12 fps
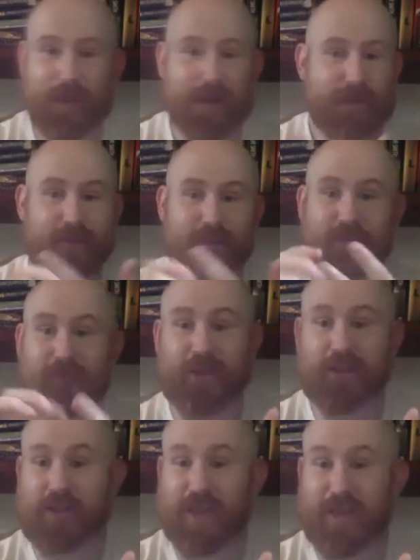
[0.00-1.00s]
There's a
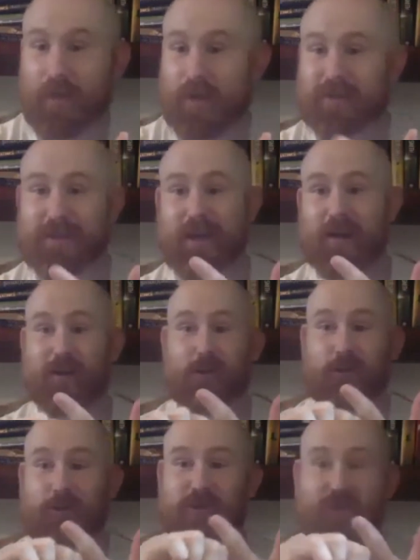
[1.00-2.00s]
French kickboxing art
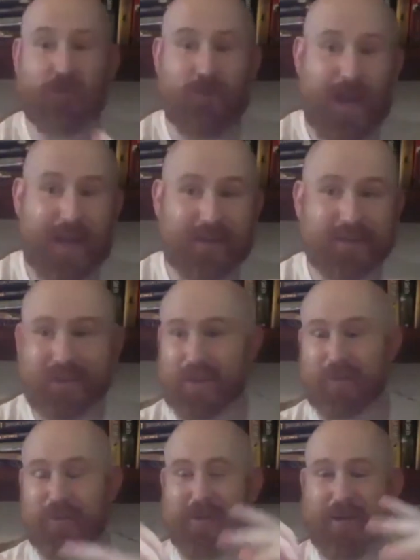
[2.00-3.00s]
called
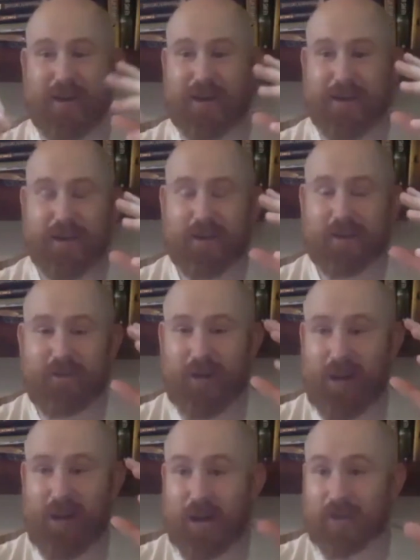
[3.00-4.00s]
Savate. There
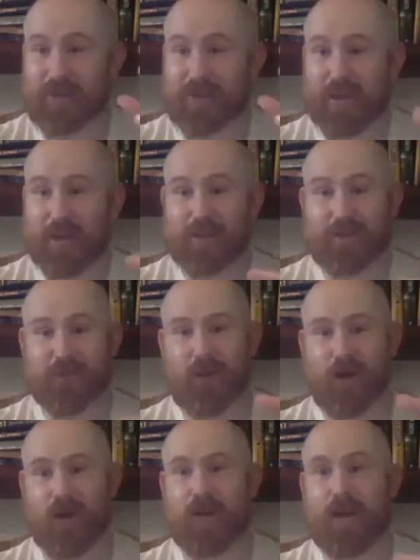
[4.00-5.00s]
are lots and lots of
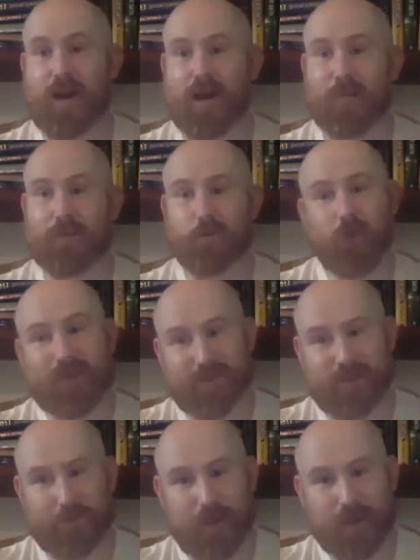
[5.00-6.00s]
unarmed
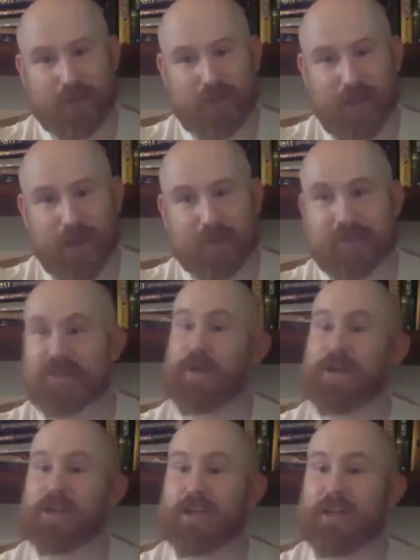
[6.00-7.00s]
Western martial arts,
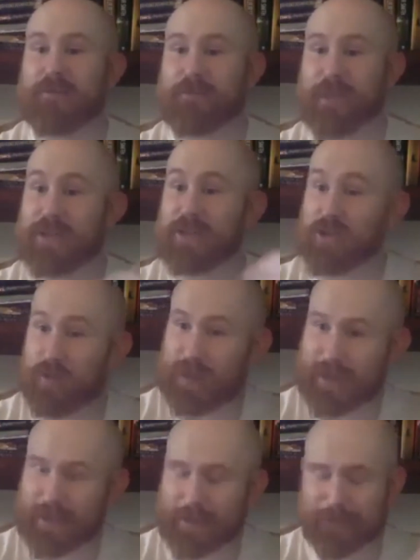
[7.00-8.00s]
especially
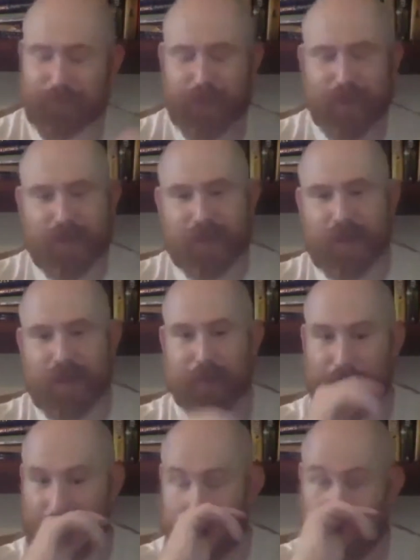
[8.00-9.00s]
historically.
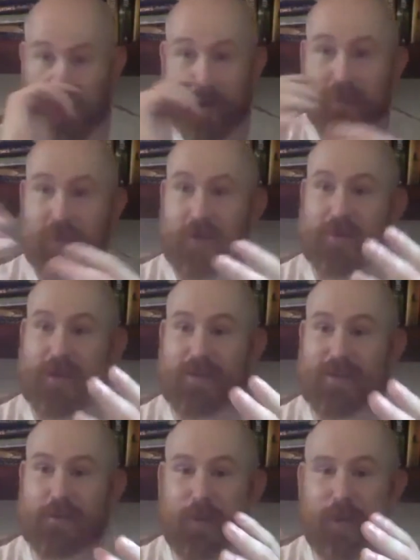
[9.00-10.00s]
And one of those
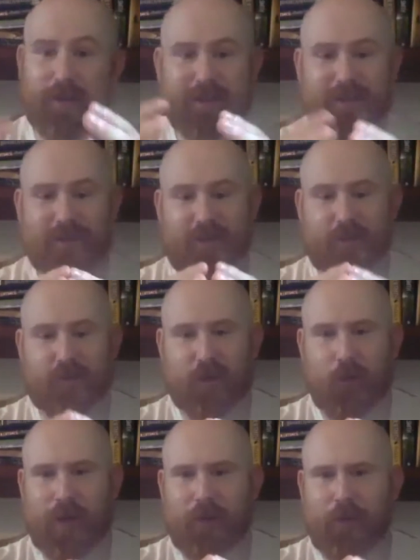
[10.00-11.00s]
arts is Bartitsu. So
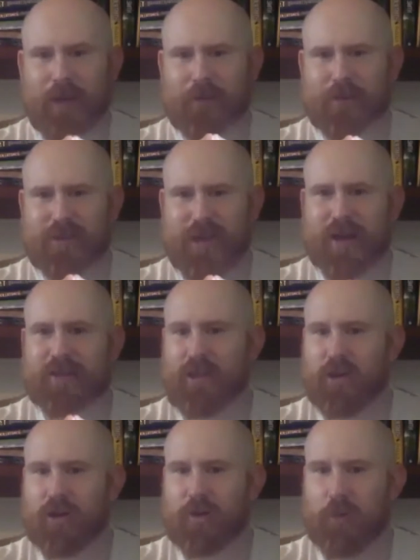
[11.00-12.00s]
when I was starting to
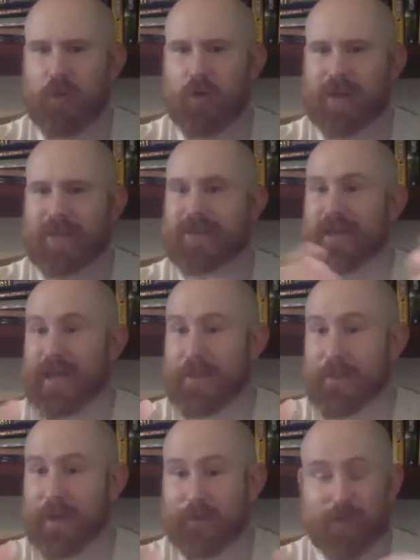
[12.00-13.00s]
look more into
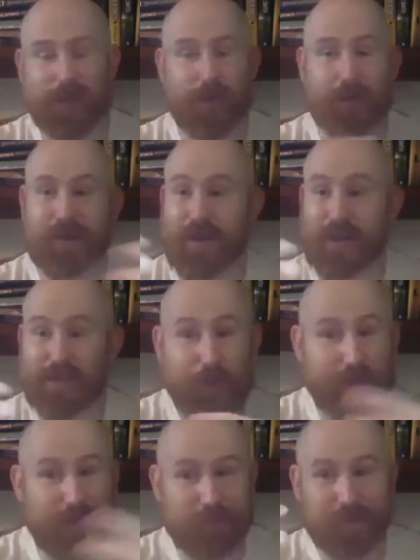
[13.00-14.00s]
HEMA, and I like to
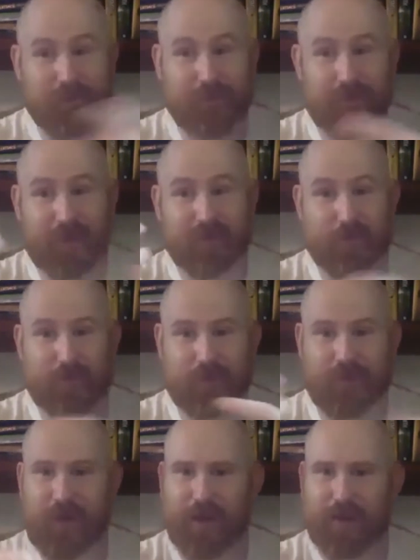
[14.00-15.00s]
pick up different things from
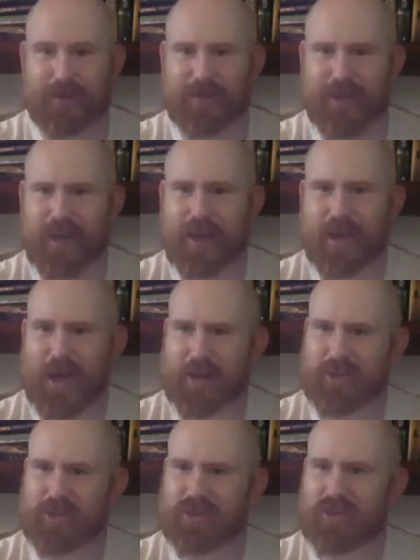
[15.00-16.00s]
different arts, I
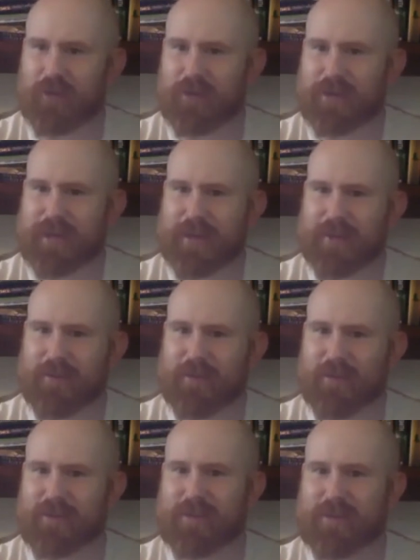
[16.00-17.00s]
discovered that
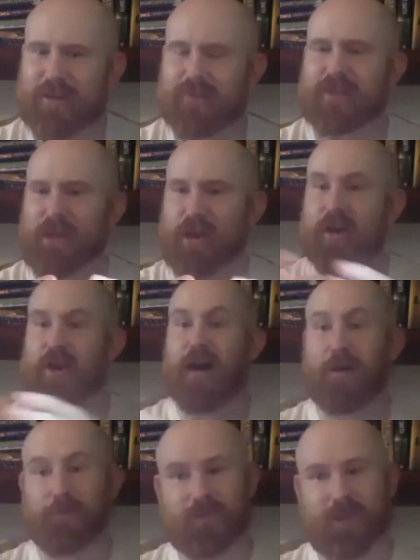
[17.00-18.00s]
there's kind of this
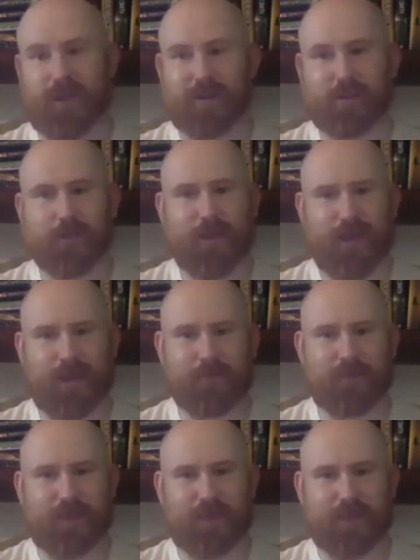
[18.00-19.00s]
unarmed side to it, and I'm
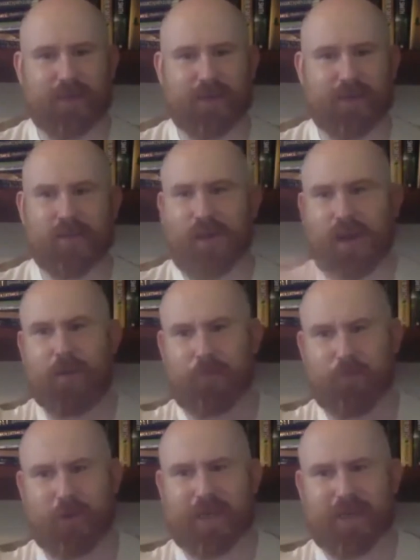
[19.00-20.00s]
thinking, I'm
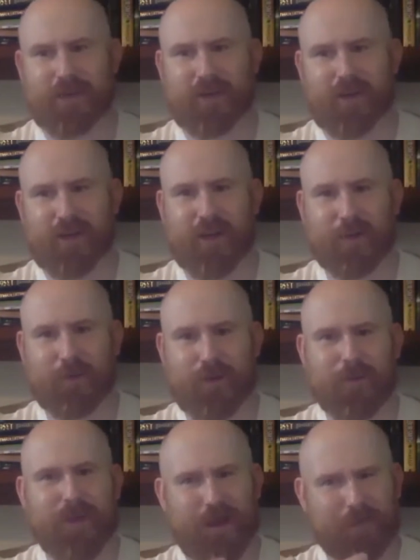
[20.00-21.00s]
pretty good at unarmed
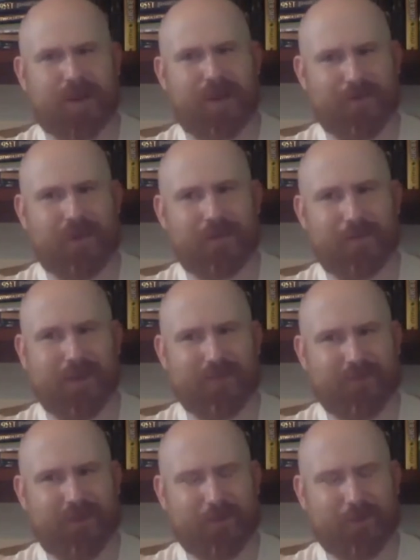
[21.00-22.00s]
combat. I'm gonna
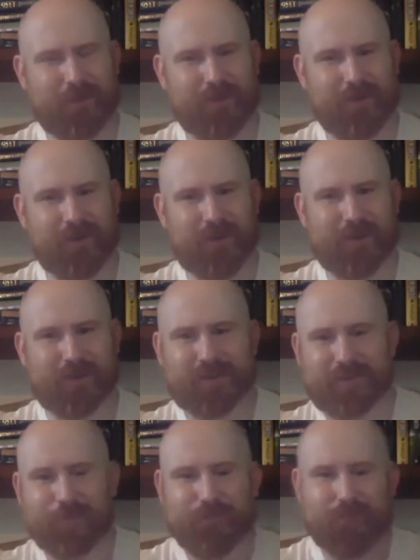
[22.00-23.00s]
have a little look at
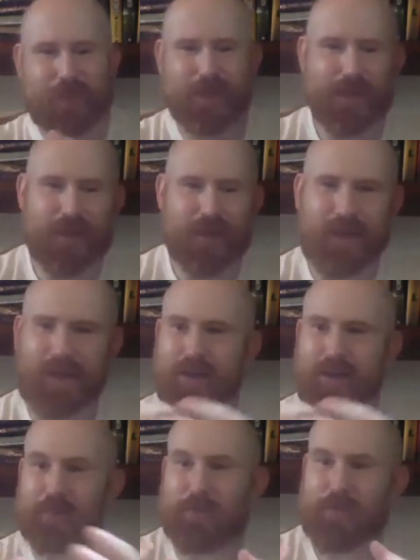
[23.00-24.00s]
this, and I
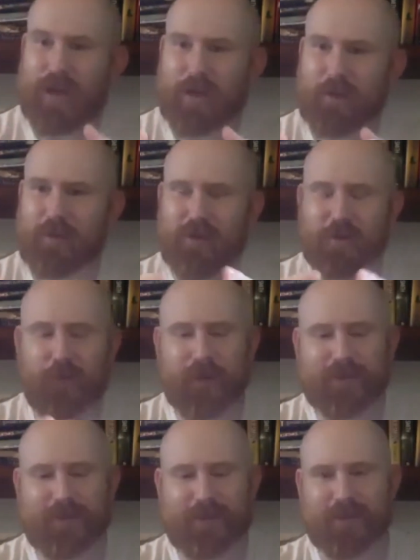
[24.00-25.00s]
come across
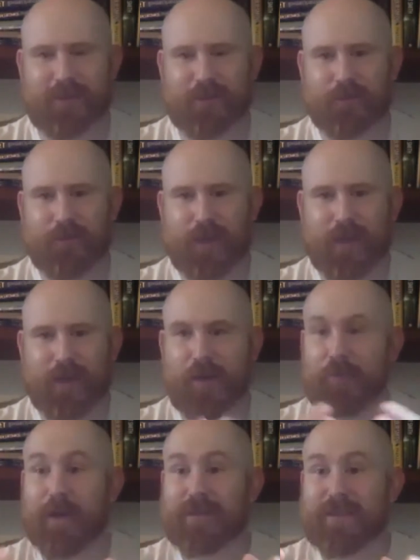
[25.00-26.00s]
Bartitsu.
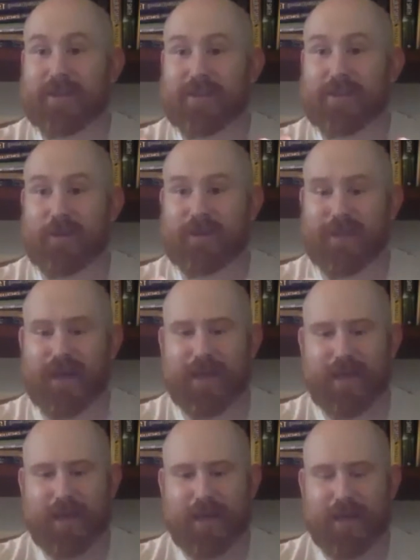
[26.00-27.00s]
And Bartitsu
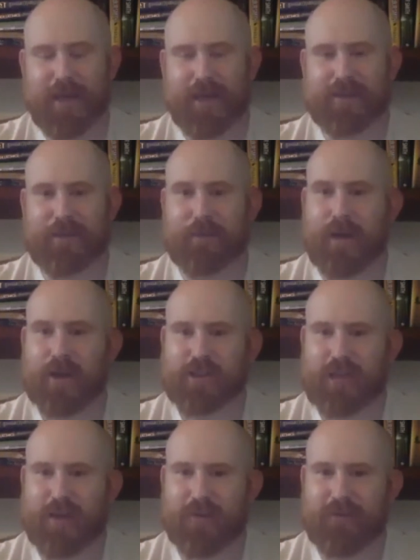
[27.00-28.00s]
is a
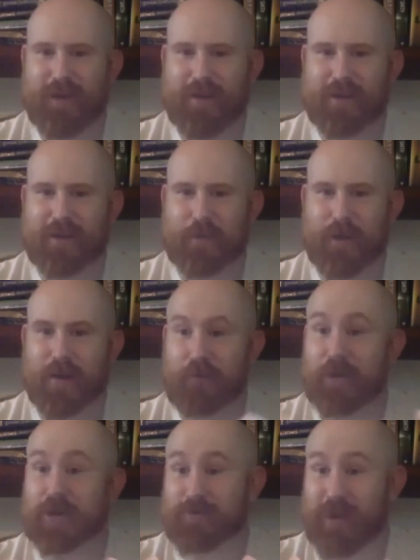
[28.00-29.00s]
martial art founded by a
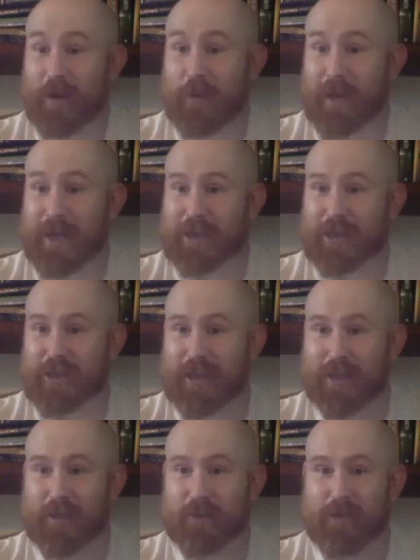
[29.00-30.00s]
British railway engineer
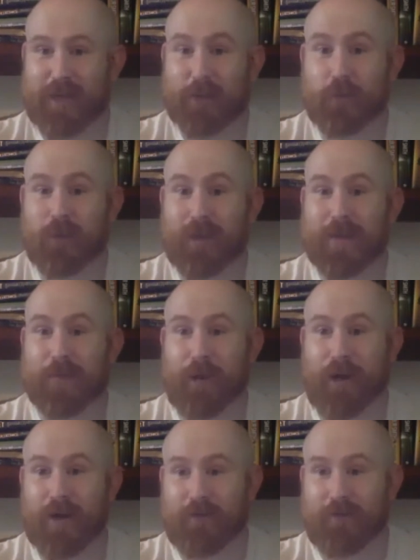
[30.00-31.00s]
called Edward William
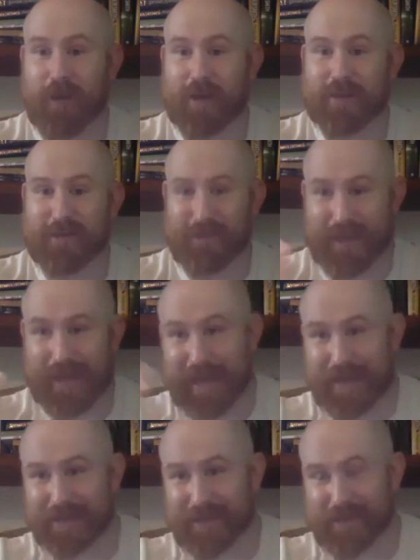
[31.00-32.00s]
Barton Wright in the late
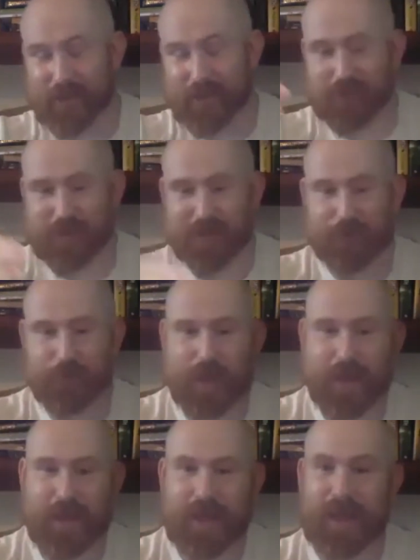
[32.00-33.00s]
1800s.
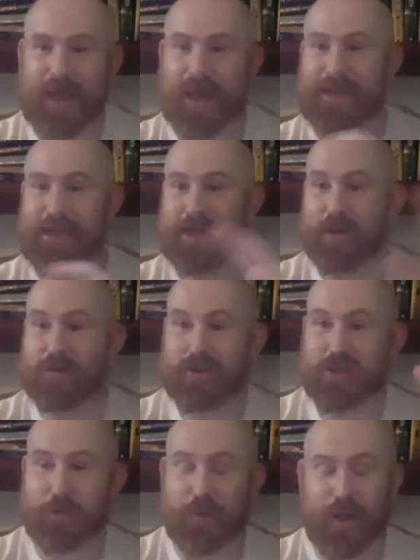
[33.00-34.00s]
And he goes to
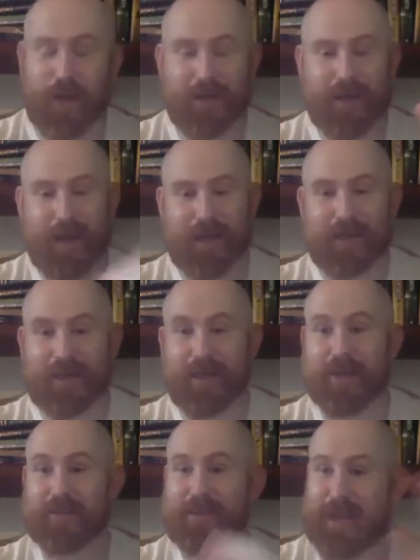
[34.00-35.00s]
Japan and he
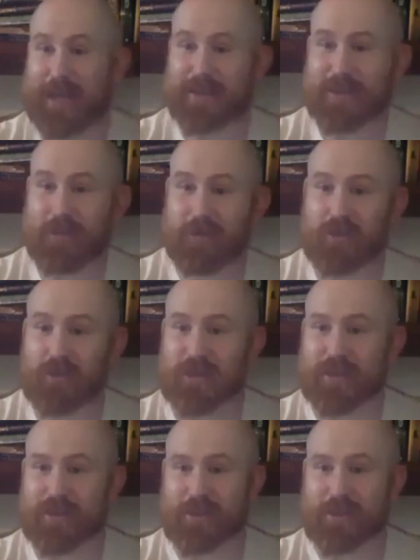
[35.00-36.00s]
learns classical Ju-Jitsu.